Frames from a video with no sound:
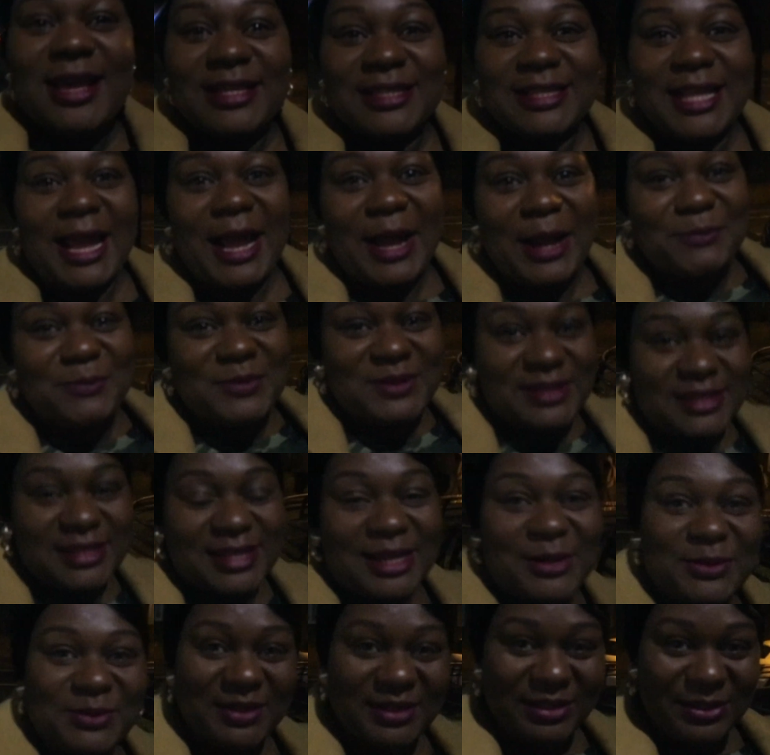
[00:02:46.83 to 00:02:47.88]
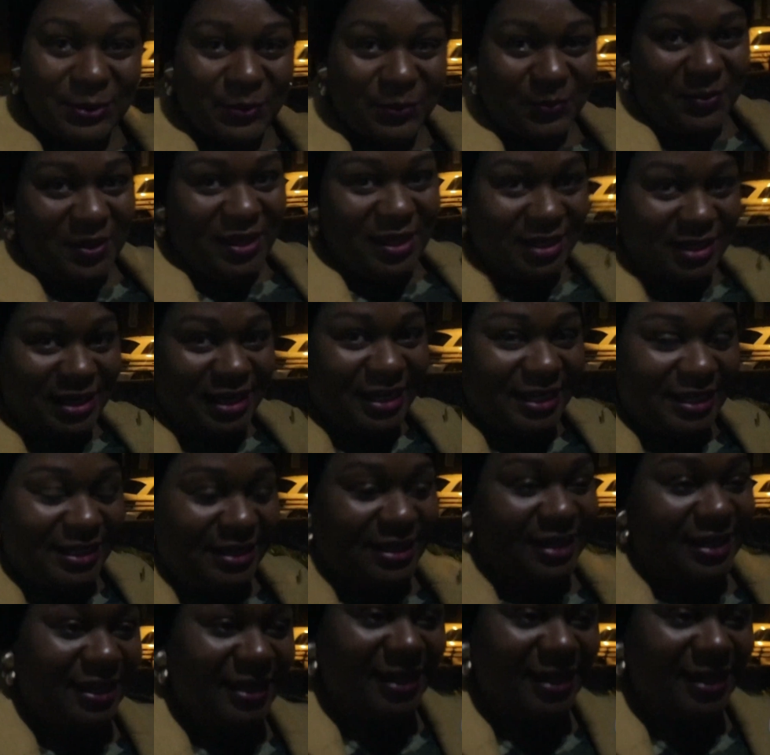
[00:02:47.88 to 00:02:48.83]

Like, Abby's counting on me, like.